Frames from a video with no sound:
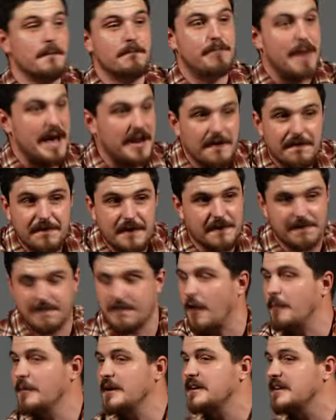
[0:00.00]
a benefit
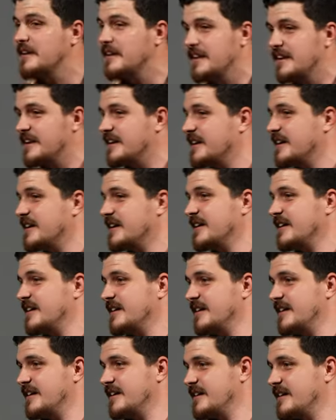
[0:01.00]
from it.
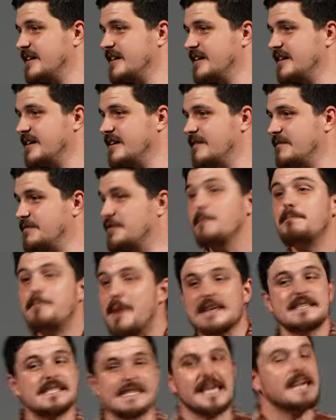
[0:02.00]
The
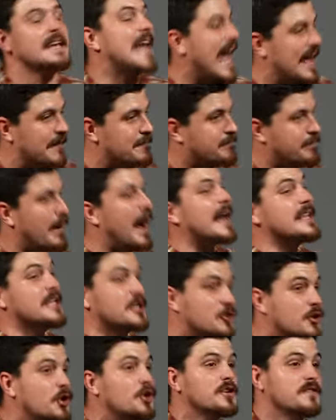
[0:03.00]
best thing that
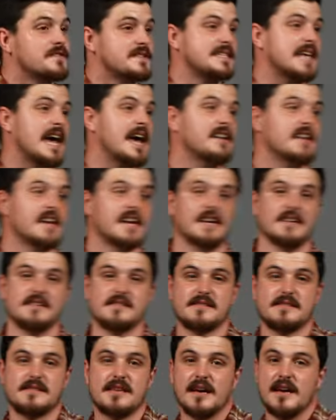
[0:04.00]
Pilate could have said
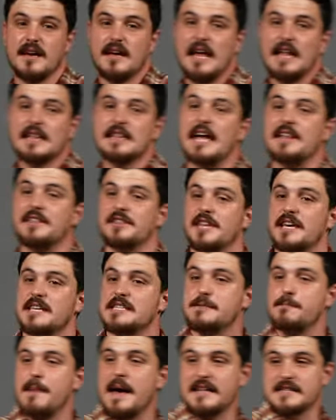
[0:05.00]
is, let
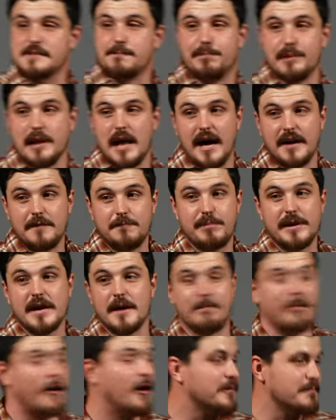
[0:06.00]
this man's blood be
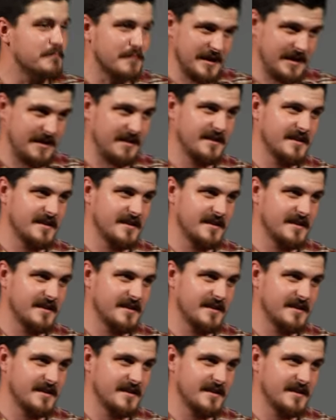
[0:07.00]
upon me.